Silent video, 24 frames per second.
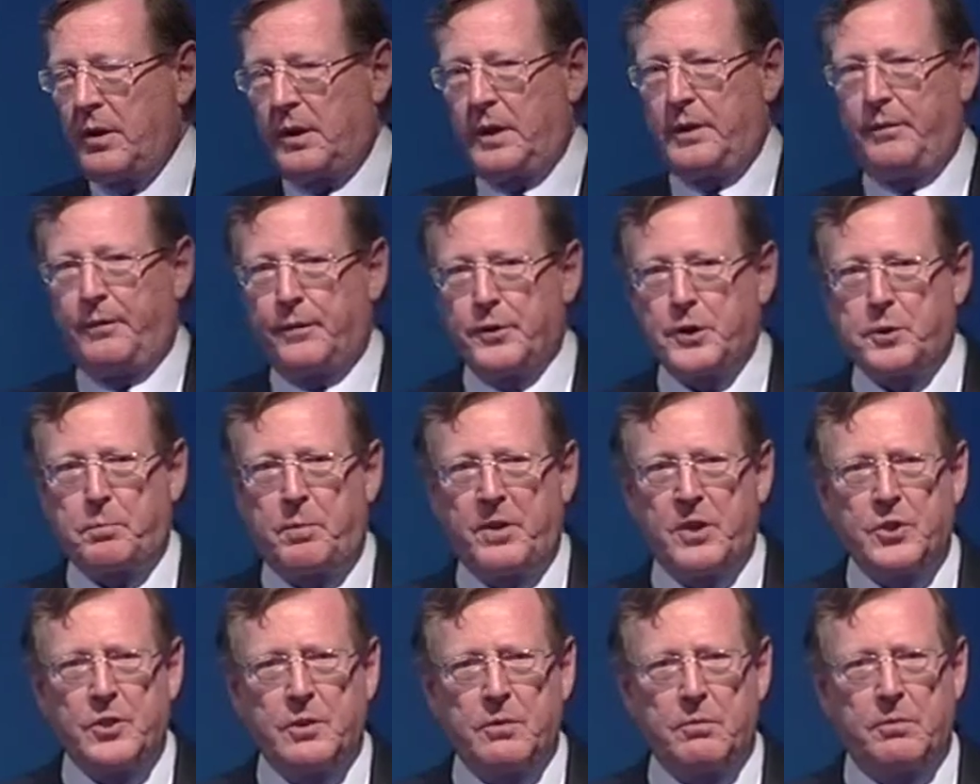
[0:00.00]
partly for
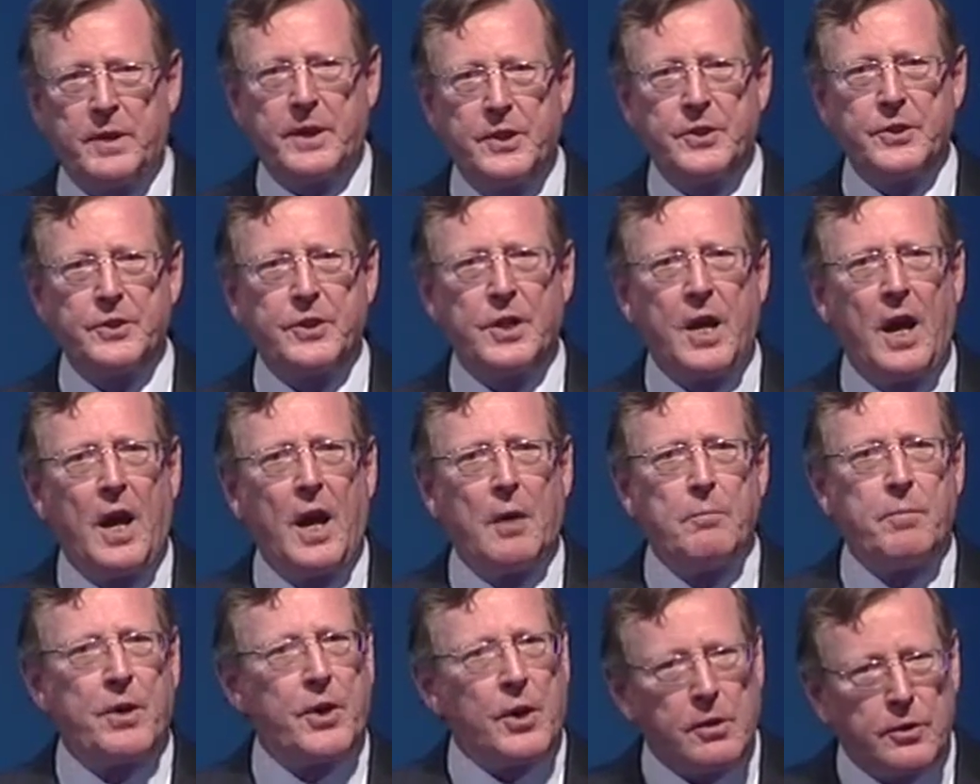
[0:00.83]
spatial reasons,
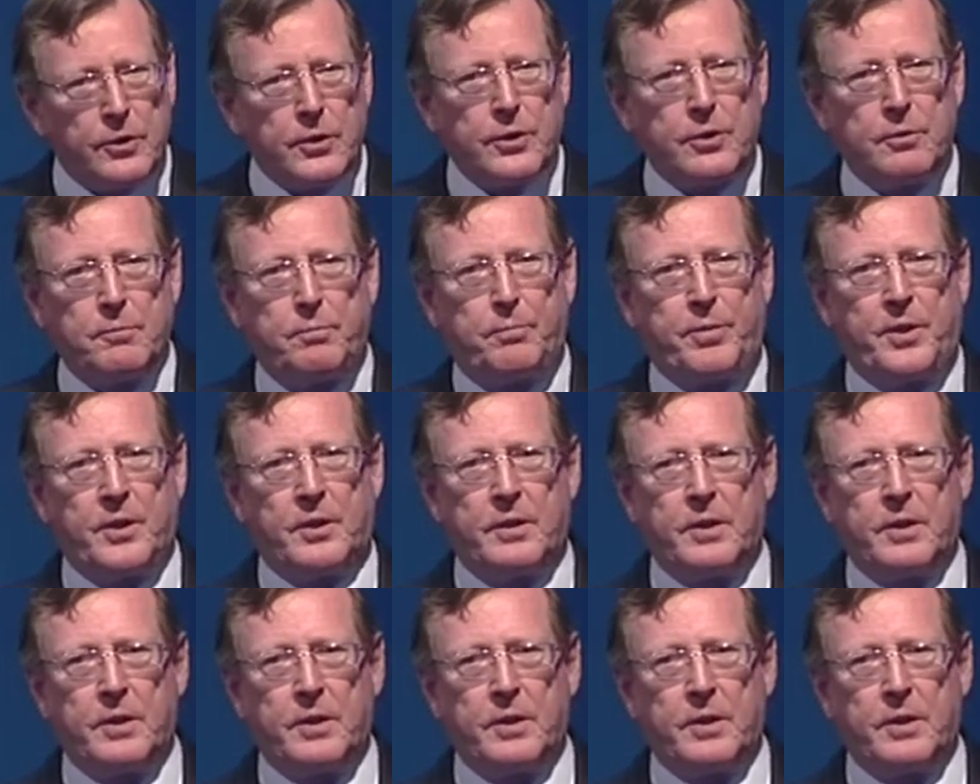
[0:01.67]
but also